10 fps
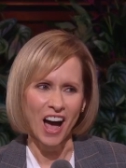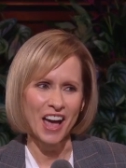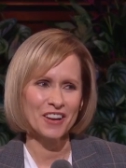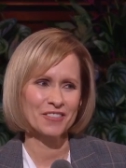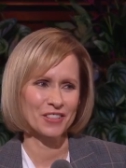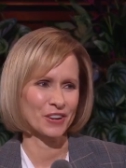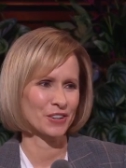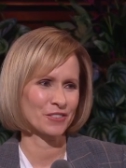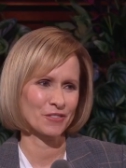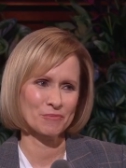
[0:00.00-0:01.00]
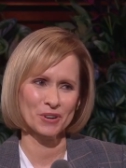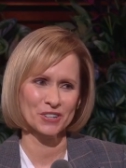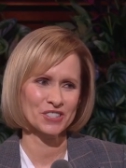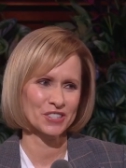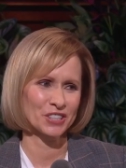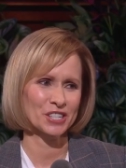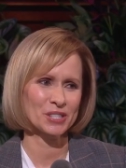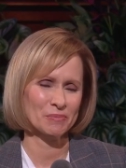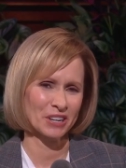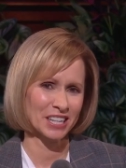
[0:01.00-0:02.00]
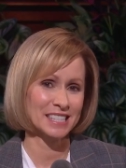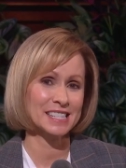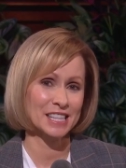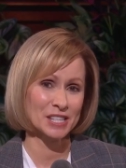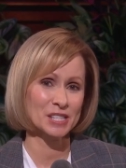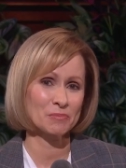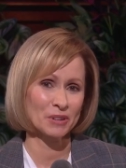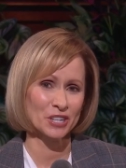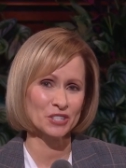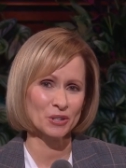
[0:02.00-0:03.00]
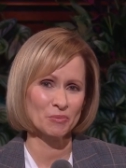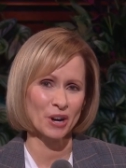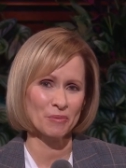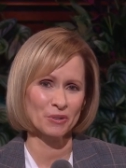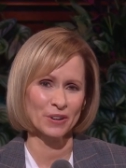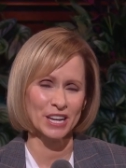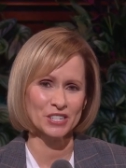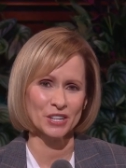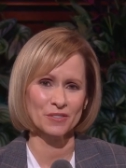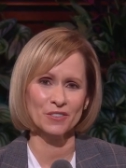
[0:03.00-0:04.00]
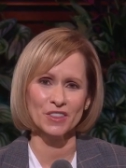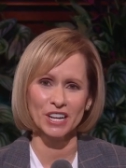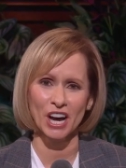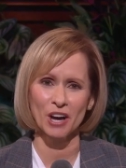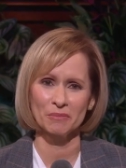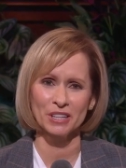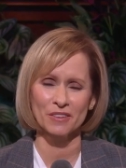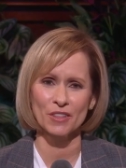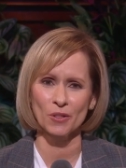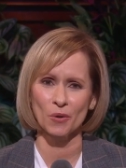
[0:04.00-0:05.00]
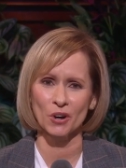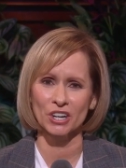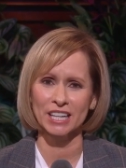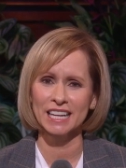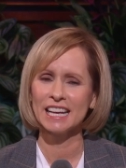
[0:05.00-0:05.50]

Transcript: I have learned from personal experience that spiritual preparation for the coming of the Lord